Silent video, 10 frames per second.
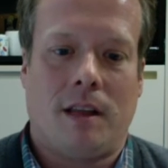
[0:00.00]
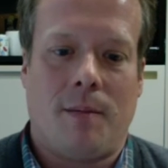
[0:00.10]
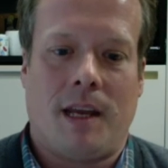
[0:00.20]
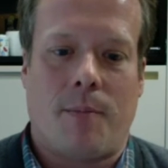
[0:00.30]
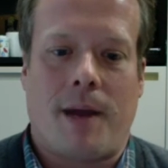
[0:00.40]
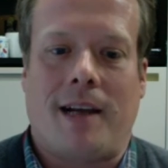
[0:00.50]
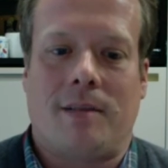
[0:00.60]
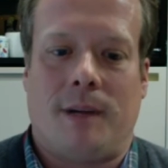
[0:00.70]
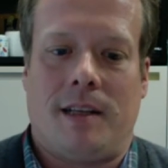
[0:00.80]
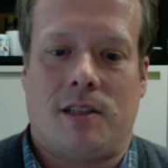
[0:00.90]
let me get back
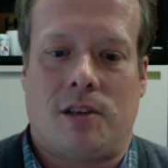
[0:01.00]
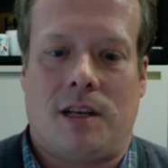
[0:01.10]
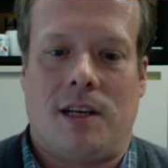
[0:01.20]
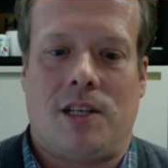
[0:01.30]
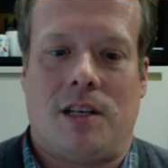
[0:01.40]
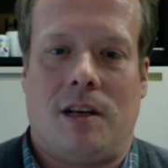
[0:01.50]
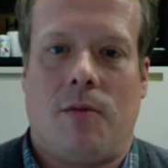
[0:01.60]
to my dissertation.